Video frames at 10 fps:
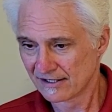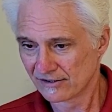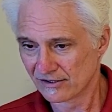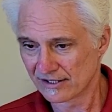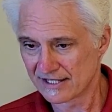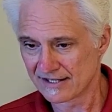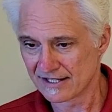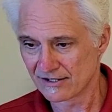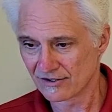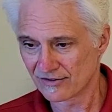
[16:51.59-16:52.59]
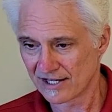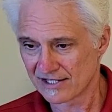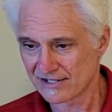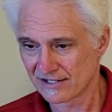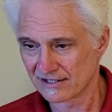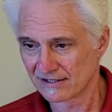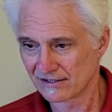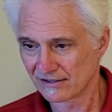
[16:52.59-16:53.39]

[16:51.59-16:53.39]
look at the intersection,